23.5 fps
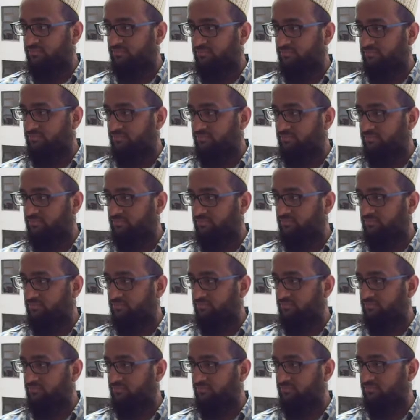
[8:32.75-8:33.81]

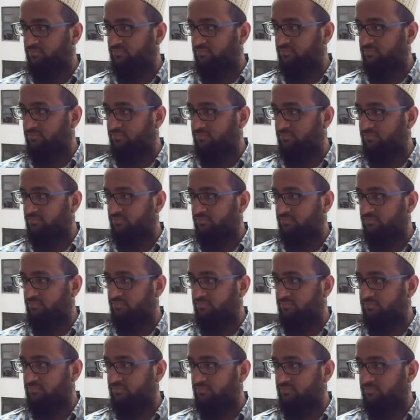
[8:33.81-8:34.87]

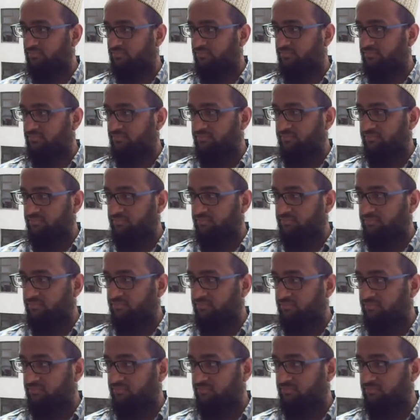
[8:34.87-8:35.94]

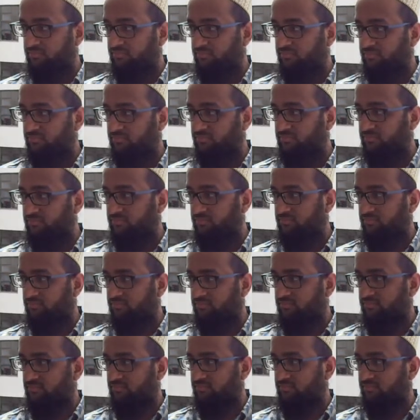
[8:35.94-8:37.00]

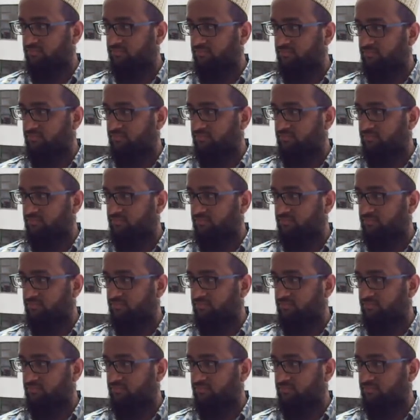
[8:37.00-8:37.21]
This person isn't speaking.